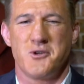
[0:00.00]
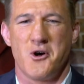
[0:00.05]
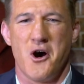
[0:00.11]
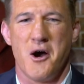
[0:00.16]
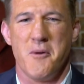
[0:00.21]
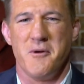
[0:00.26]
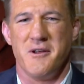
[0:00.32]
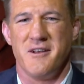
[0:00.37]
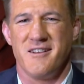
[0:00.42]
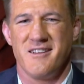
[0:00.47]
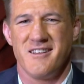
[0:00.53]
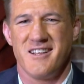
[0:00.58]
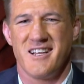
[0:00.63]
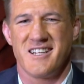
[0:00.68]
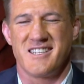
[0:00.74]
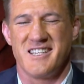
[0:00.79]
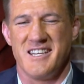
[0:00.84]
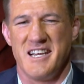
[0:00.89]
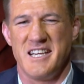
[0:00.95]
Retirement.
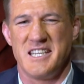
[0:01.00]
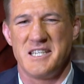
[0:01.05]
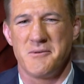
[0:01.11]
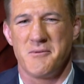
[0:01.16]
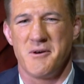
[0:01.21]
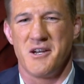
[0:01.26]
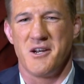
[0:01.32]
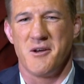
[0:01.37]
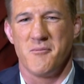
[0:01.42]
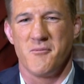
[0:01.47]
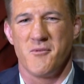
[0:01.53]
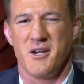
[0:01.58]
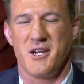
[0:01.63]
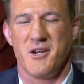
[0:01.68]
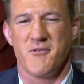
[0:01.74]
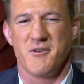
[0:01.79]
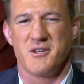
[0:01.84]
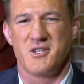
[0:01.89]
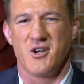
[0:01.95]
That's an easy one. I'm
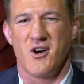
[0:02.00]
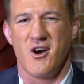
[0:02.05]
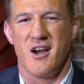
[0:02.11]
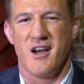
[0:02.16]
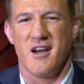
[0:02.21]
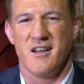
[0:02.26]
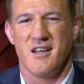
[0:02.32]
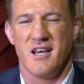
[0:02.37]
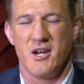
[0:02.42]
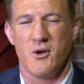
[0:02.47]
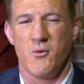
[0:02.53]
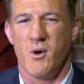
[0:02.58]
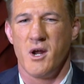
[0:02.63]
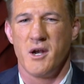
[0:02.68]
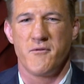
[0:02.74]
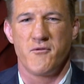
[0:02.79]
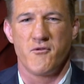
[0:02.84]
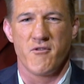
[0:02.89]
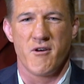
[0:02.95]
ready to retire. Had a
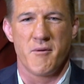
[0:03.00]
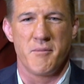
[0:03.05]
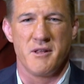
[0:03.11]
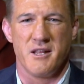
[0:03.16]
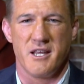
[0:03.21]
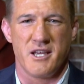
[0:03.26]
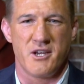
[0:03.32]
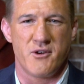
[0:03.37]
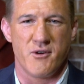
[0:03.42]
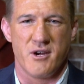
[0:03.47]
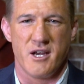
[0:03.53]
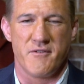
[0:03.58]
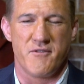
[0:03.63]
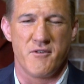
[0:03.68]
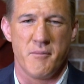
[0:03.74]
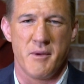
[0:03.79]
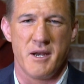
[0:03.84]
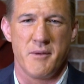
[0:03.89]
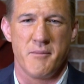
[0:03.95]
wonderful rugby league career
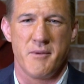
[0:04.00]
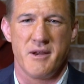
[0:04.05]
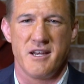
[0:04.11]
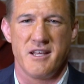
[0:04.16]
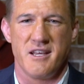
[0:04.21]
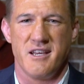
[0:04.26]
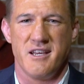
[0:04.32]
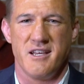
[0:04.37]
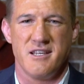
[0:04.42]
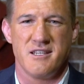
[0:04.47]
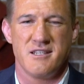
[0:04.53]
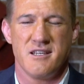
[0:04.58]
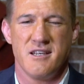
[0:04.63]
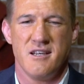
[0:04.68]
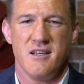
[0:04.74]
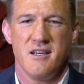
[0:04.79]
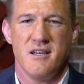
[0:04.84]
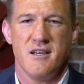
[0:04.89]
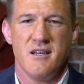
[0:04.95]
for many, many years.
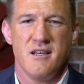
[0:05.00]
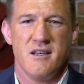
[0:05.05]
